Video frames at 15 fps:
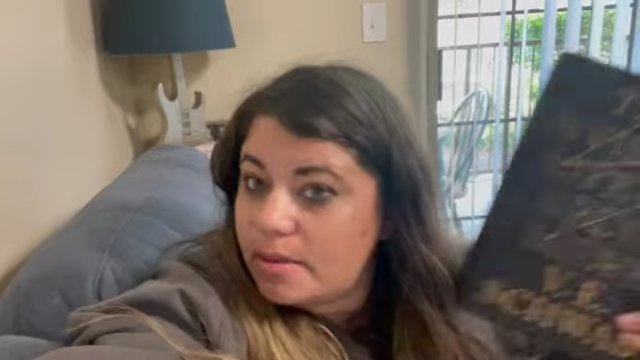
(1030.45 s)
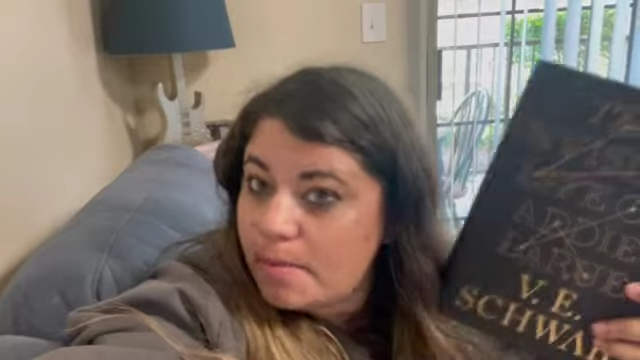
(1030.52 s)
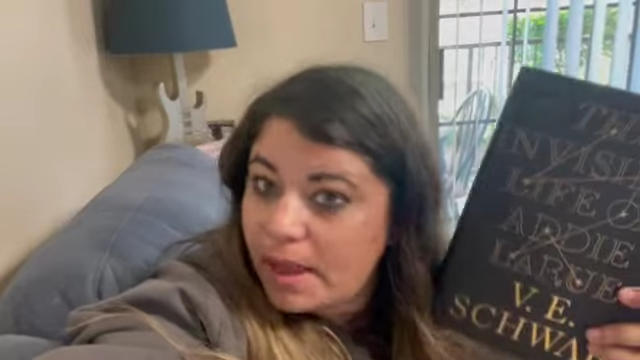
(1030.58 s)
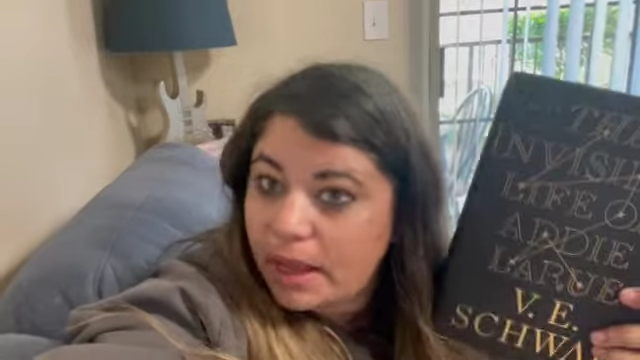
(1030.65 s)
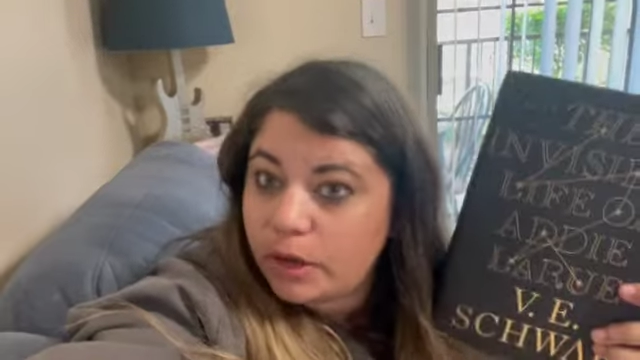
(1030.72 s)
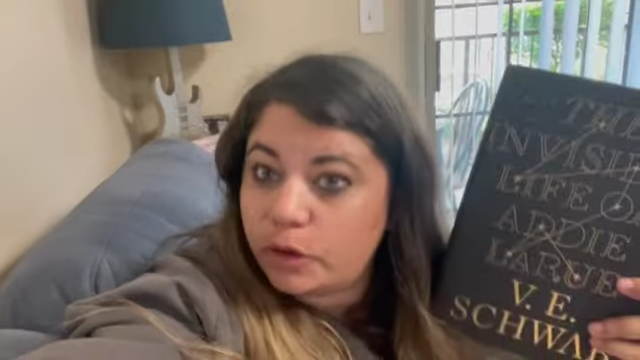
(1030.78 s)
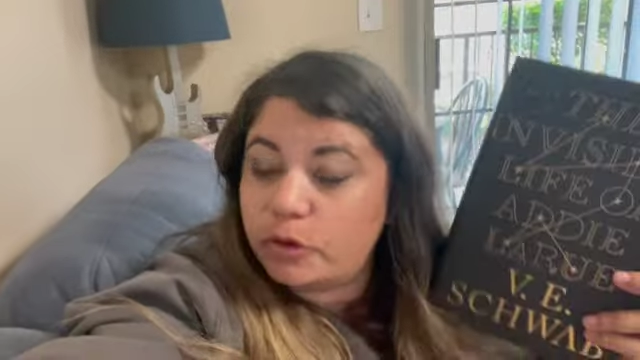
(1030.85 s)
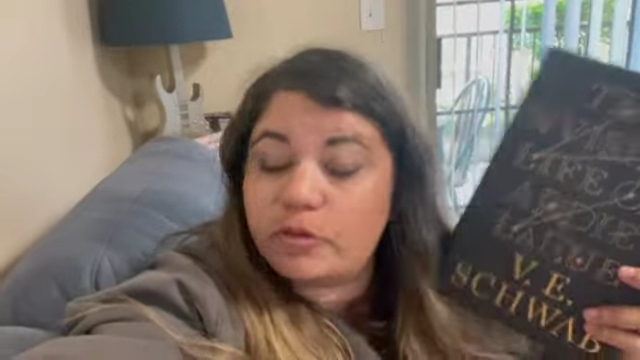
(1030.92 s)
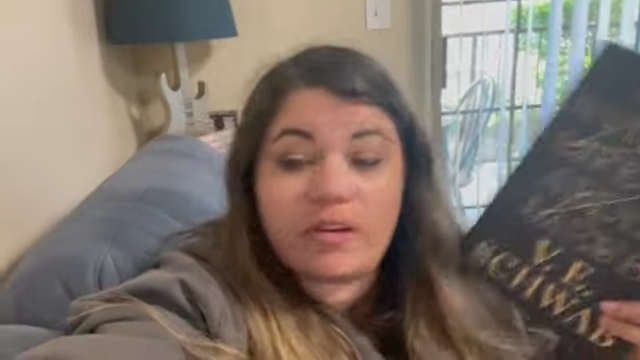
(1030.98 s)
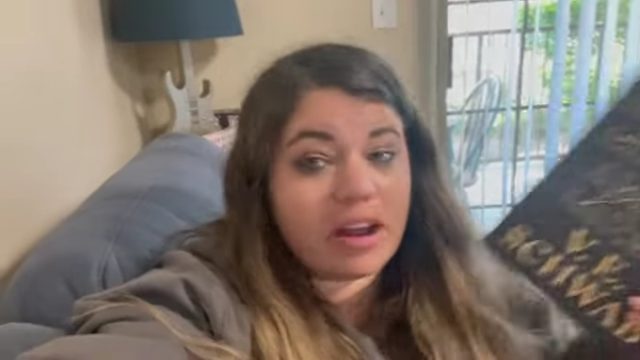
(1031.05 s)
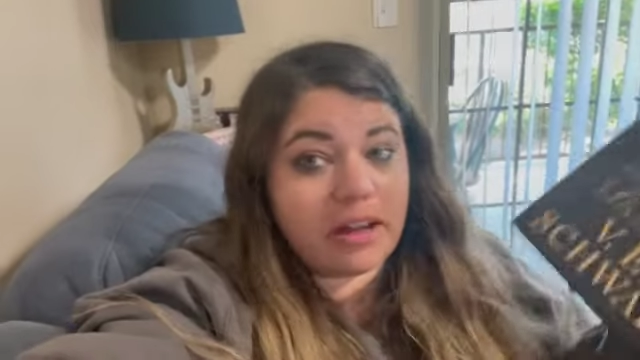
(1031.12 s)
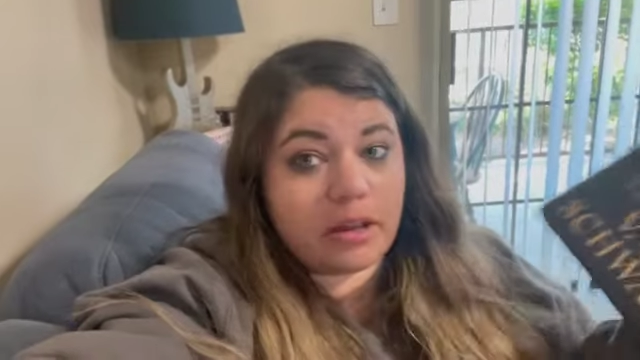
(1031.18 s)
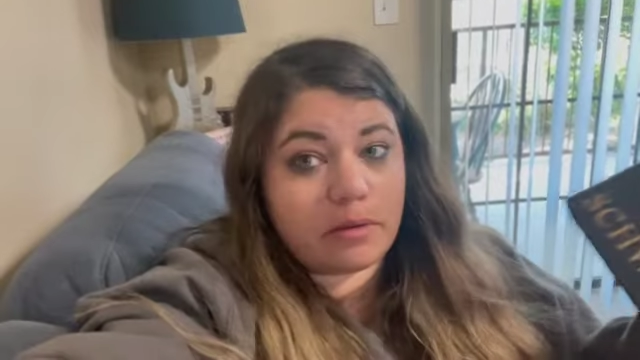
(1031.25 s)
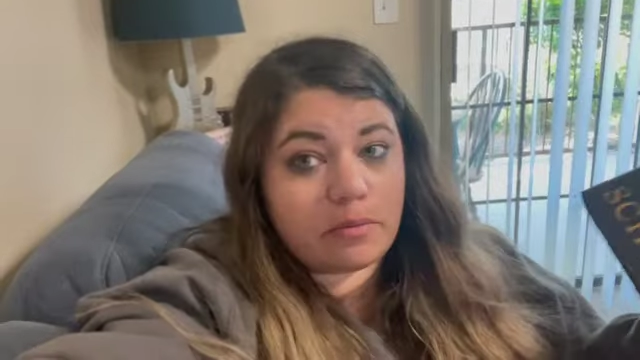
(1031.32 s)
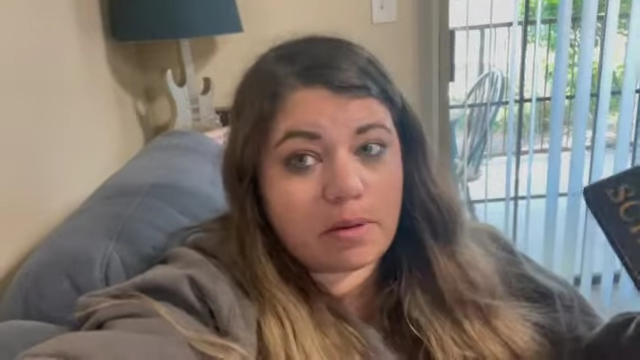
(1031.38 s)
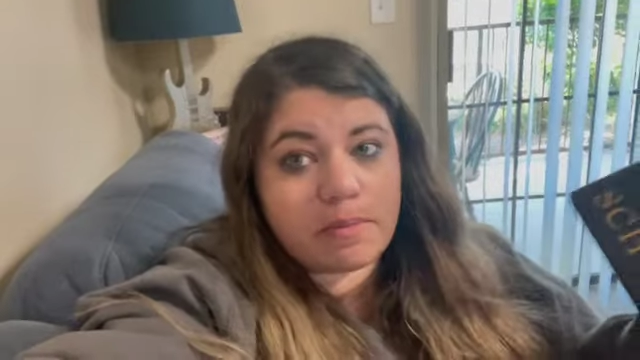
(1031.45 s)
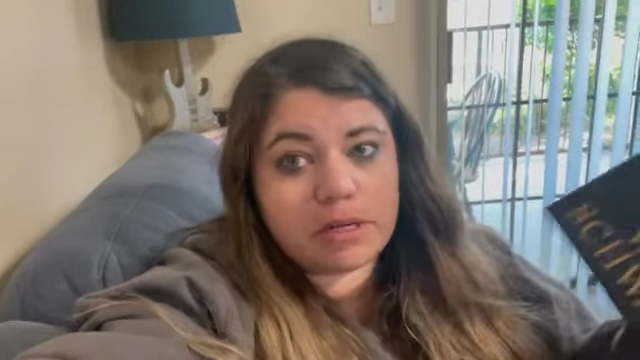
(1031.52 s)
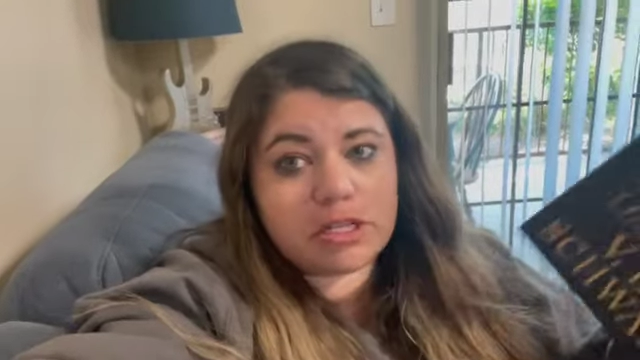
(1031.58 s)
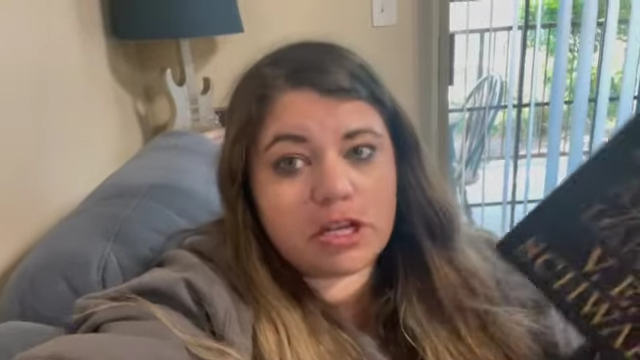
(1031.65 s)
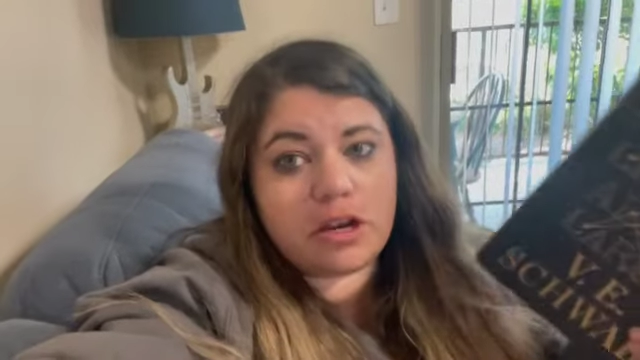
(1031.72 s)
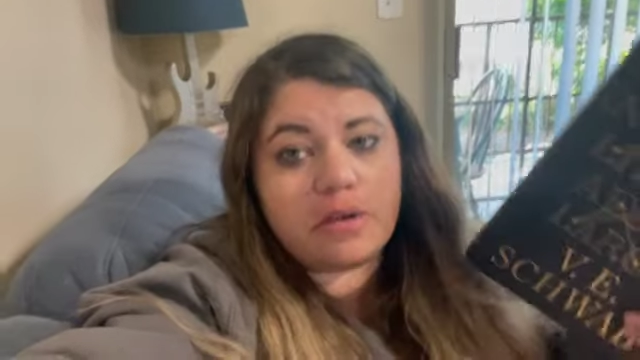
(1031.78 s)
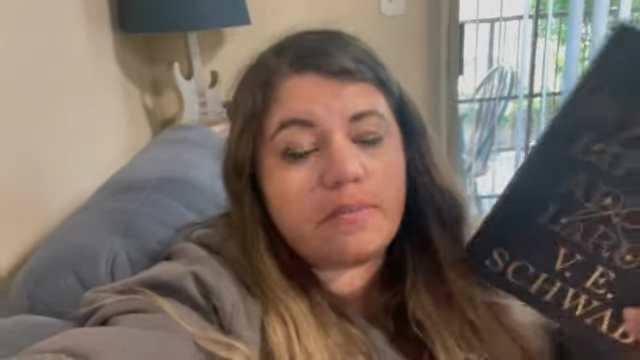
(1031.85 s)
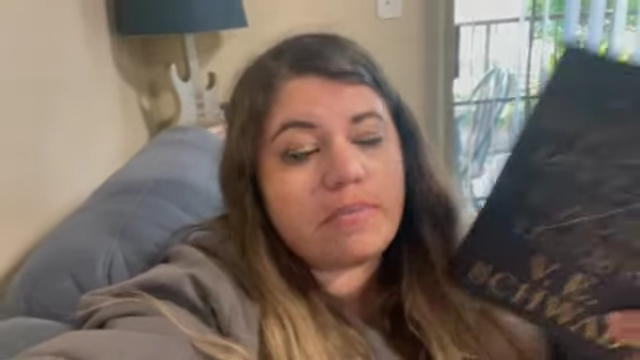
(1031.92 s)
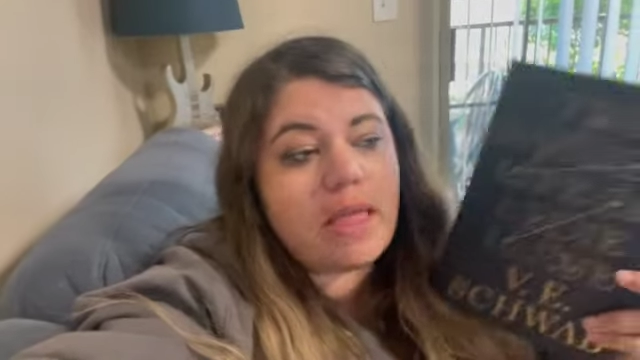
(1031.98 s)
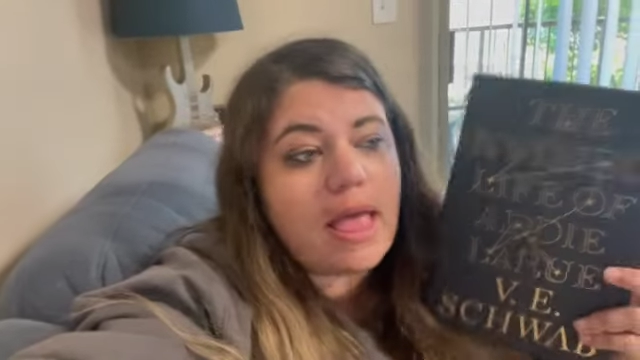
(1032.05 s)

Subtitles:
man who finally remembers her,